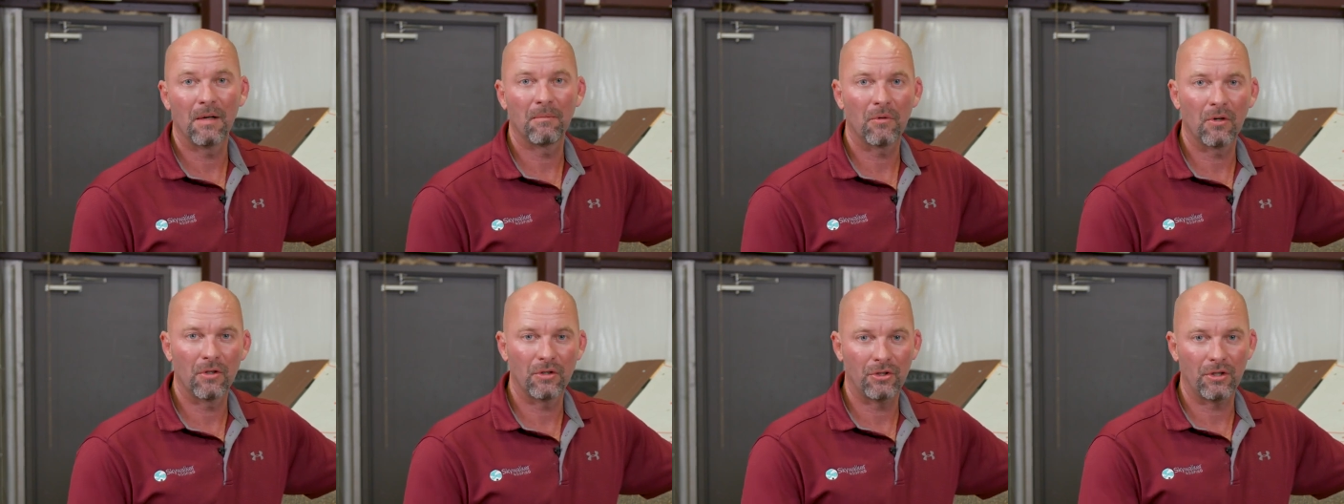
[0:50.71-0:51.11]

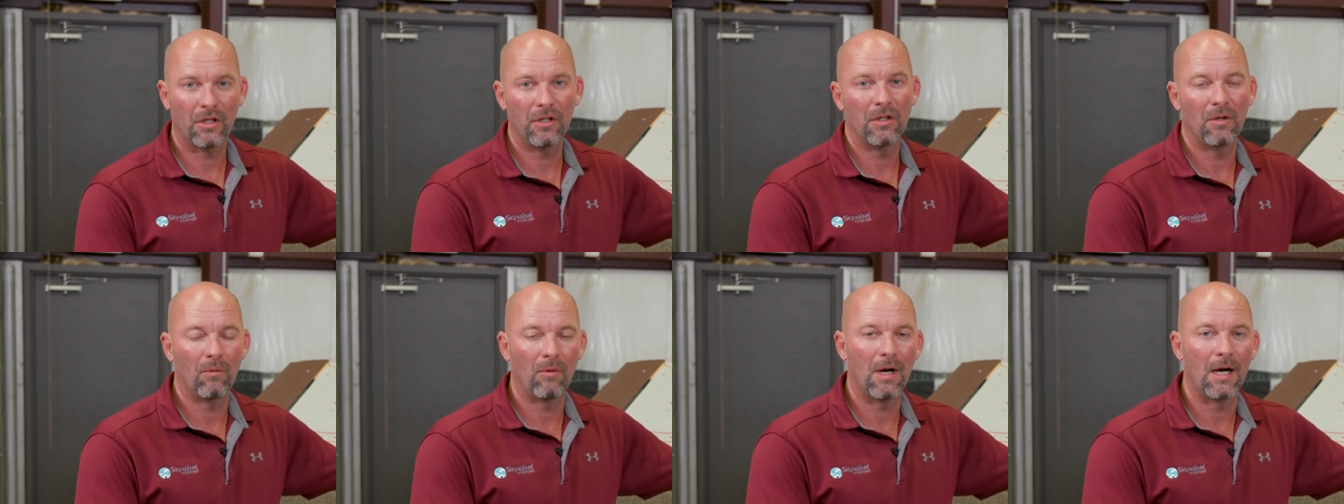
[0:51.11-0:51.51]
I'm gonna show
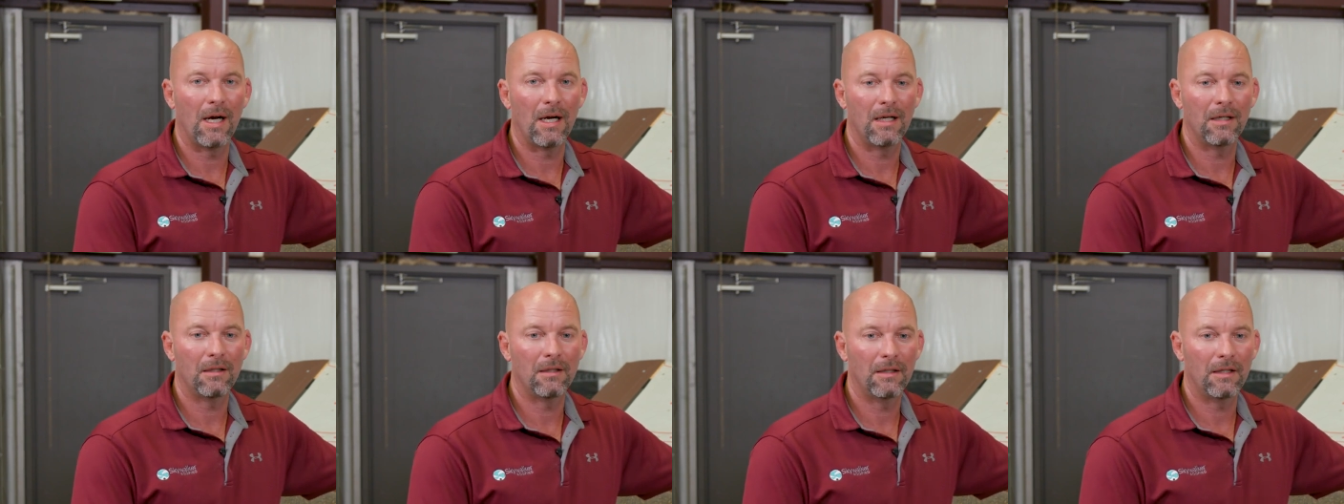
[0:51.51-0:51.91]
you
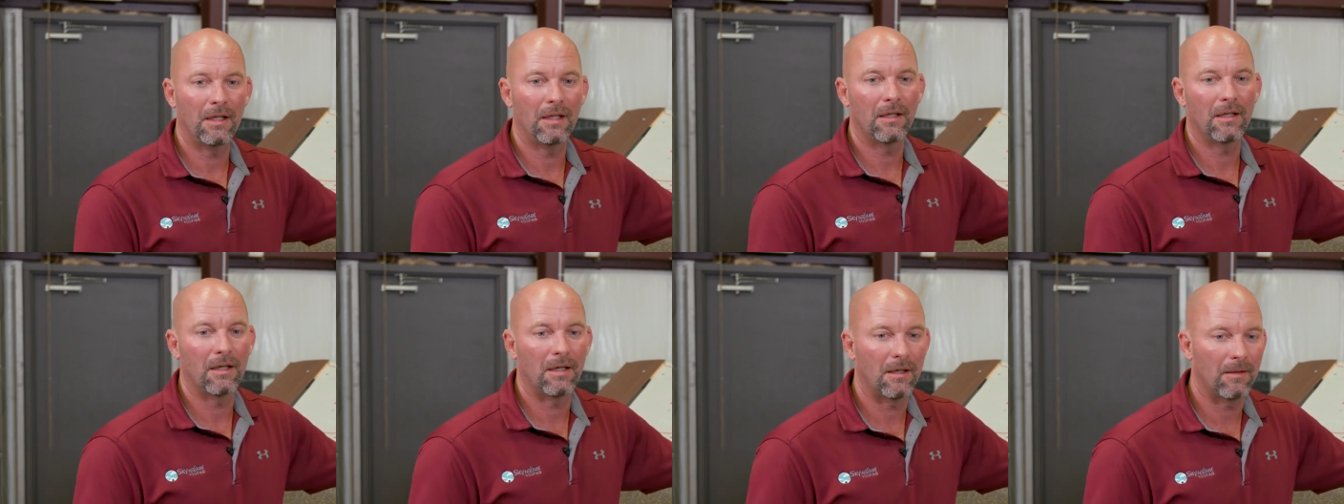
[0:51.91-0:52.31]
why.
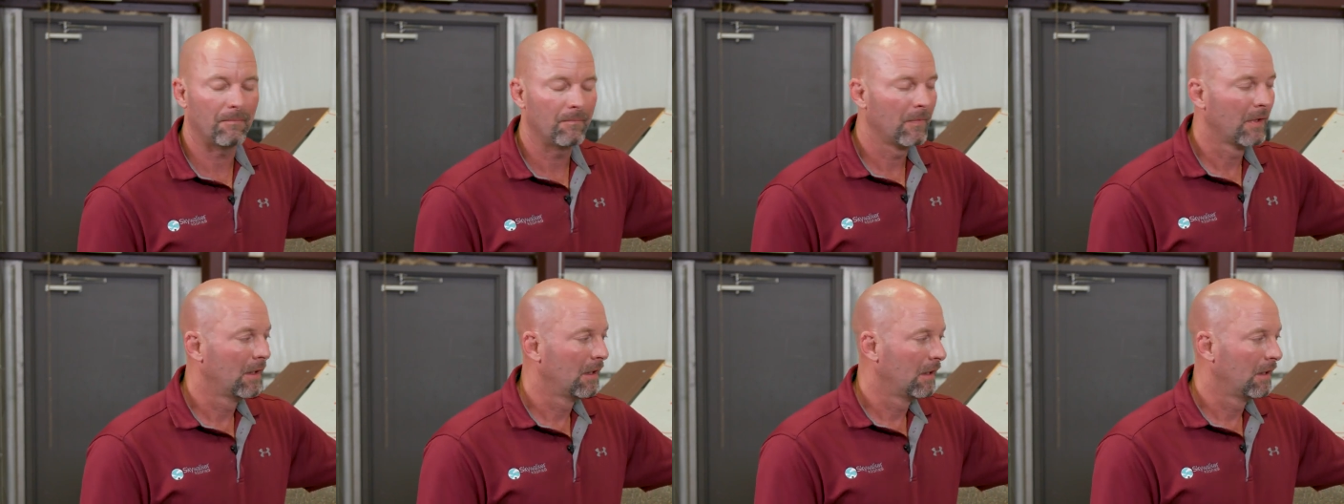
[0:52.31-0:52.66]
And um,